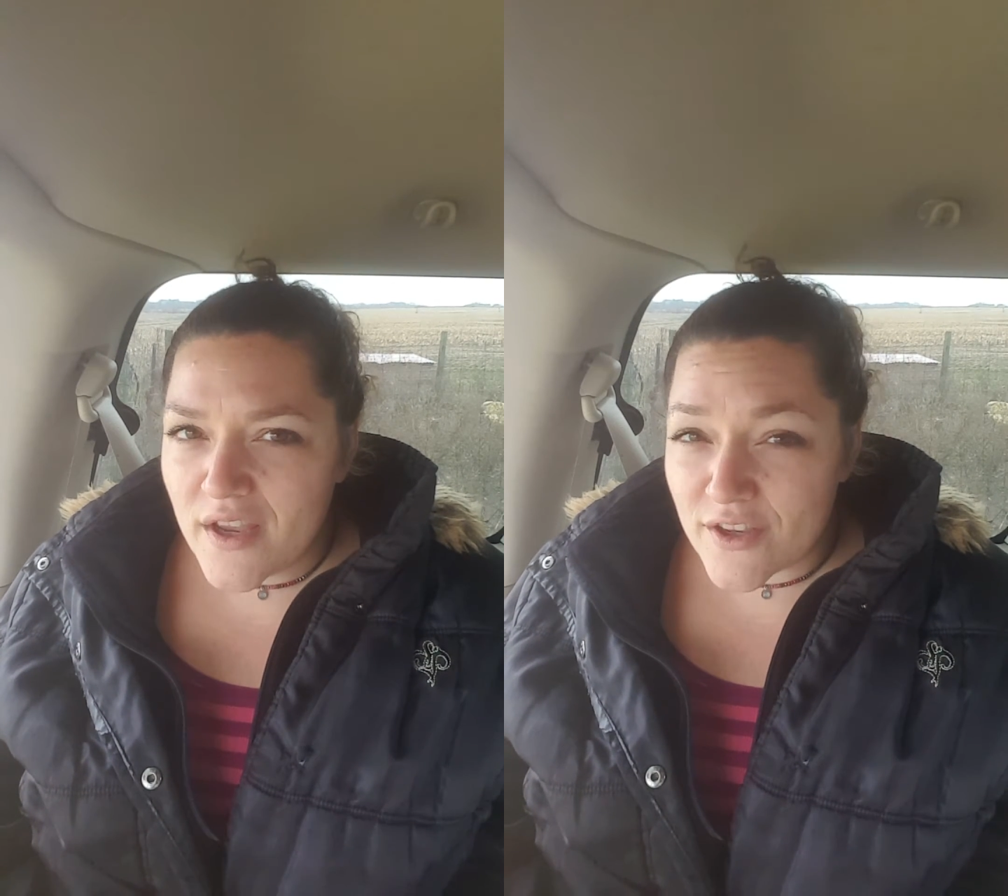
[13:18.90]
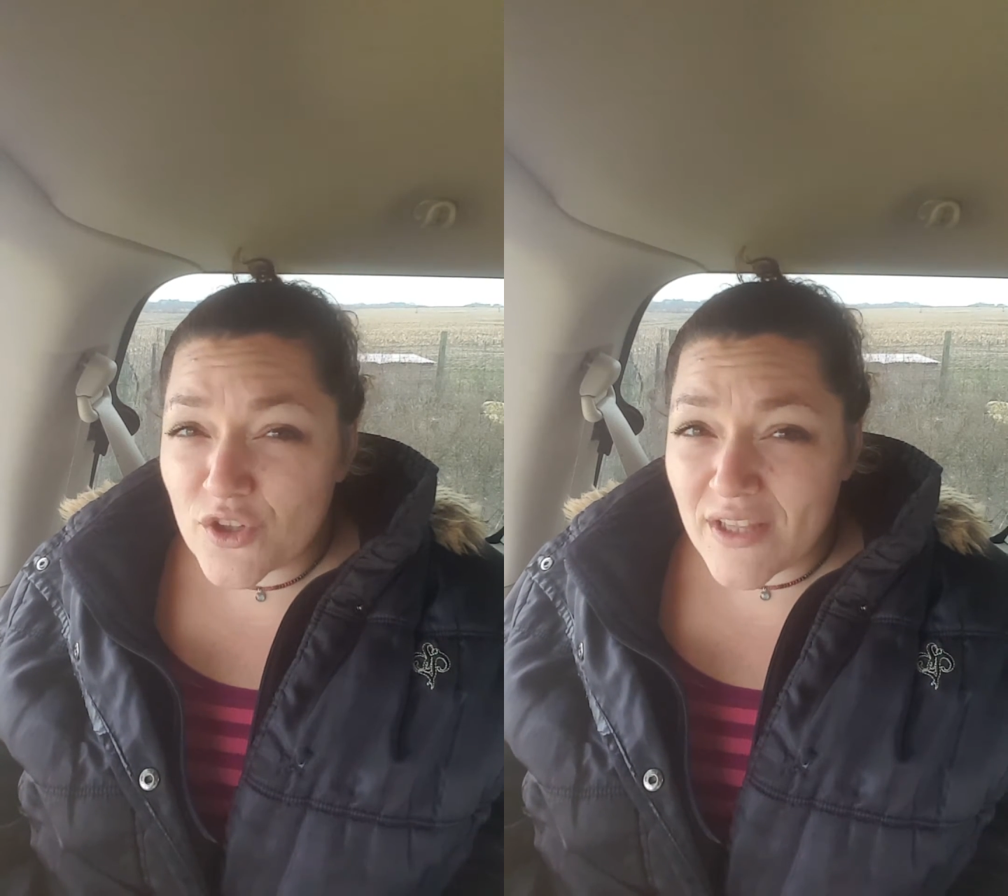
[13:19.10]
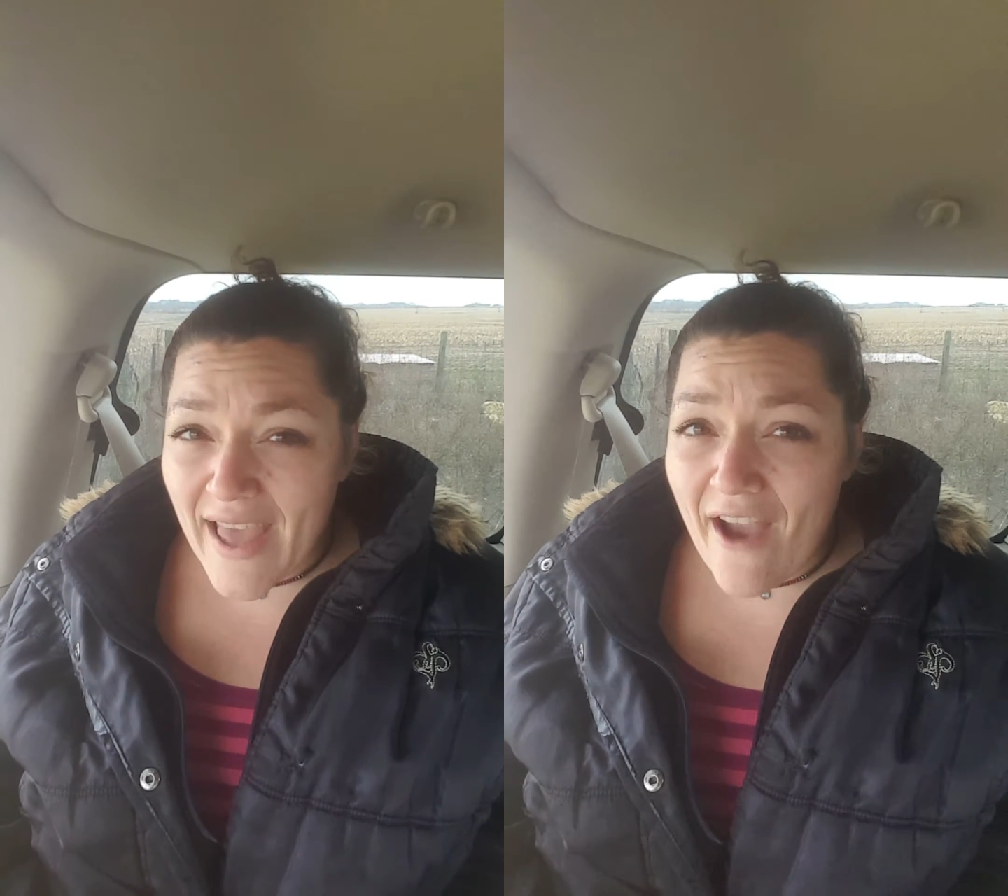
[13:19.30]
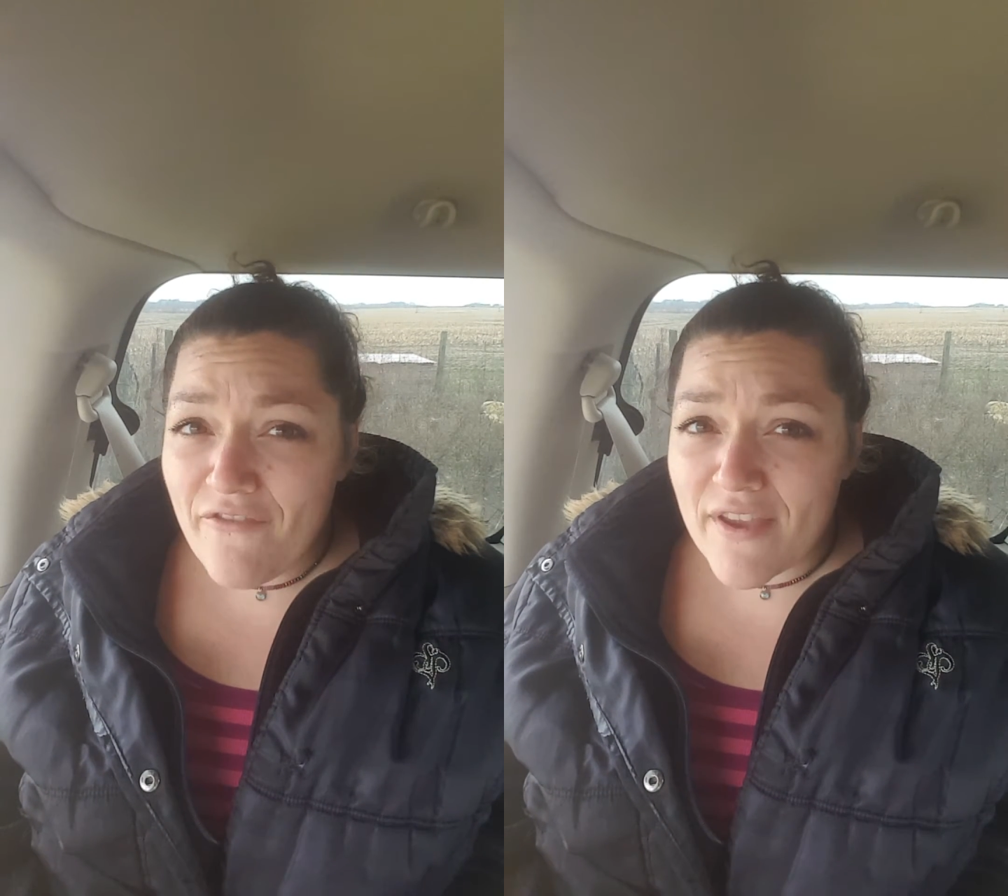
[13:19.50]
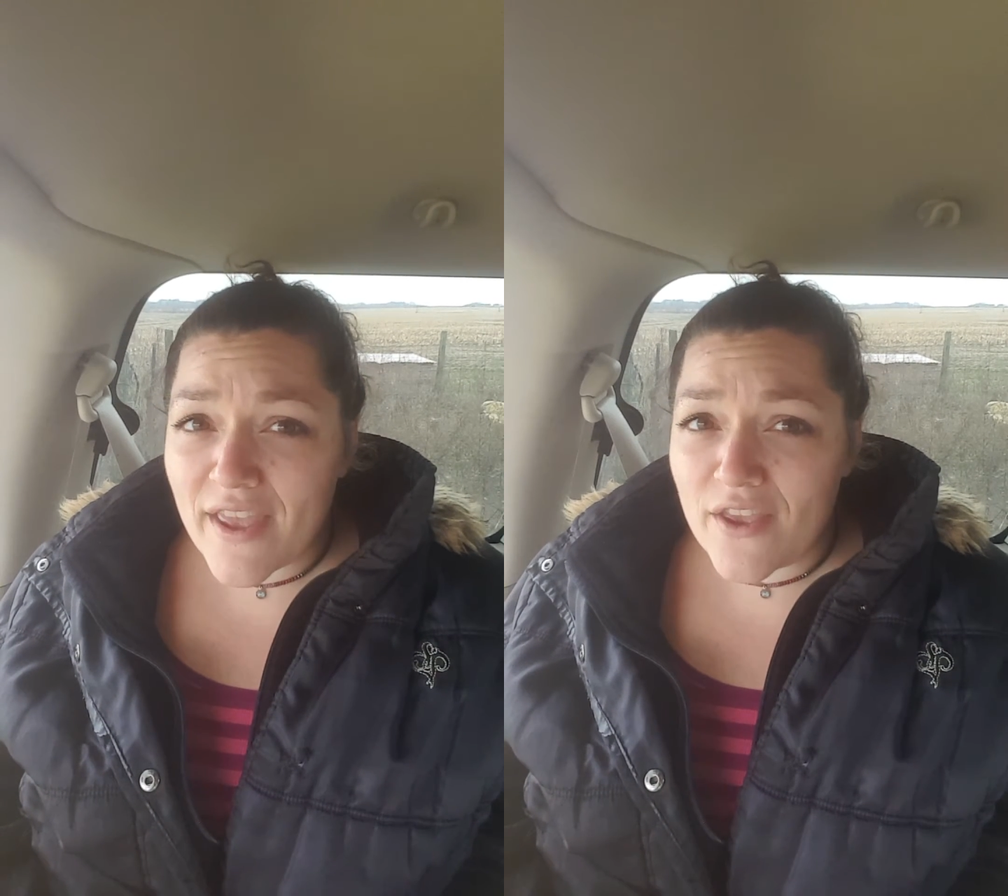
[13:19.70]
They're
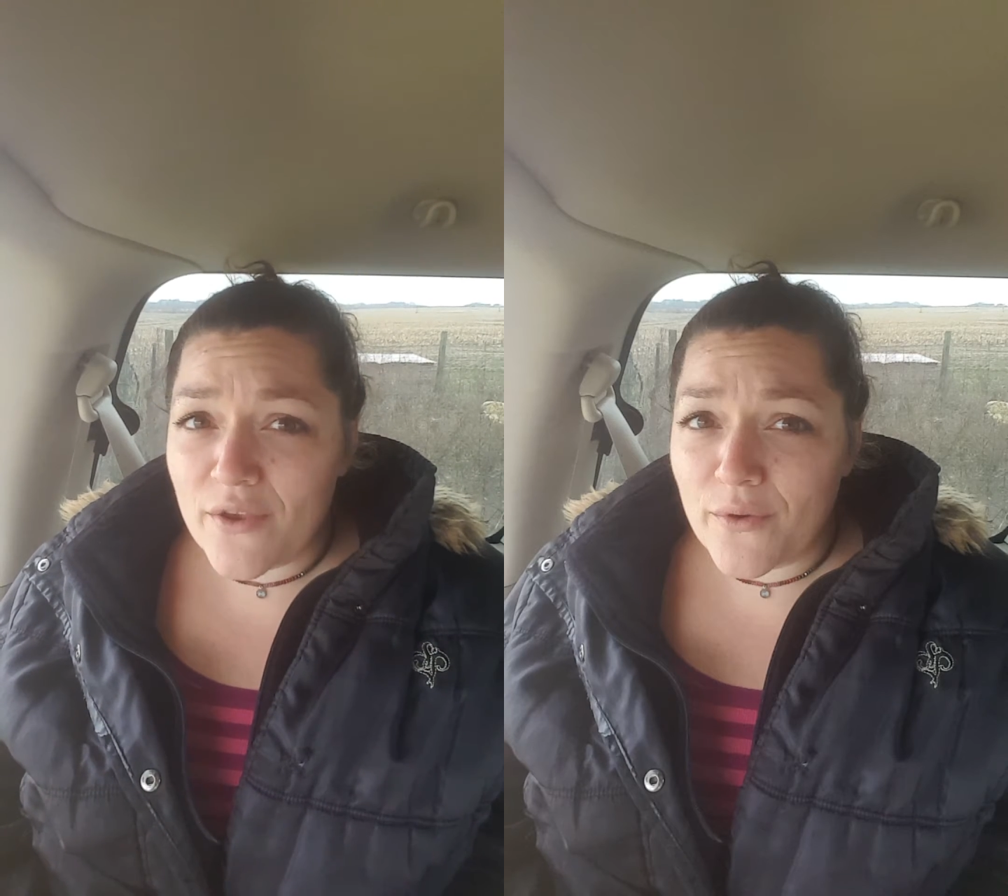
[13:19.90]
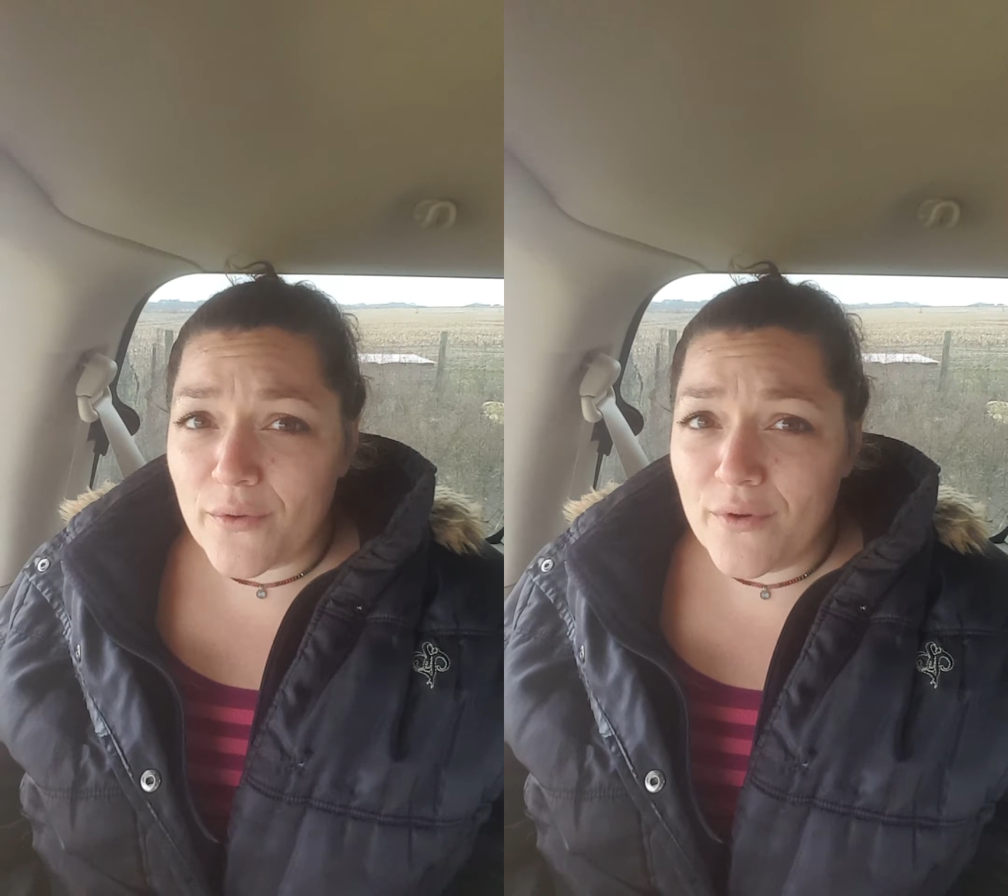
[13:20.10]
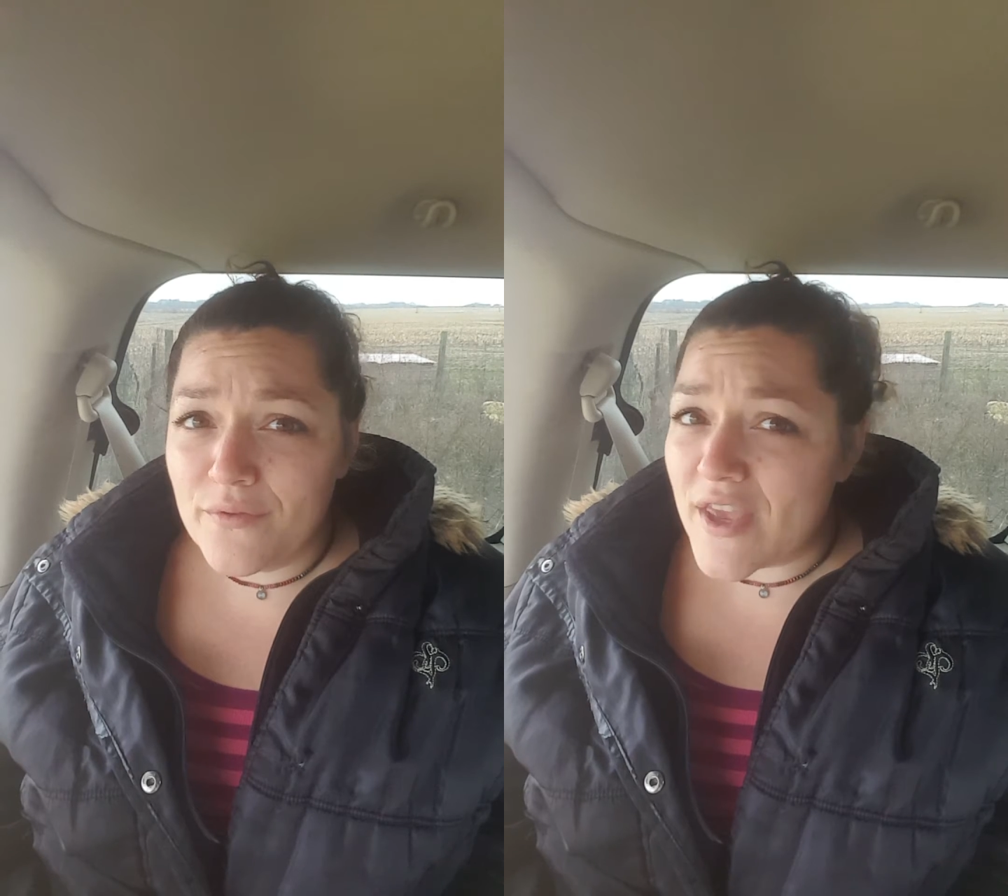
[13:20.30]
laughing at you.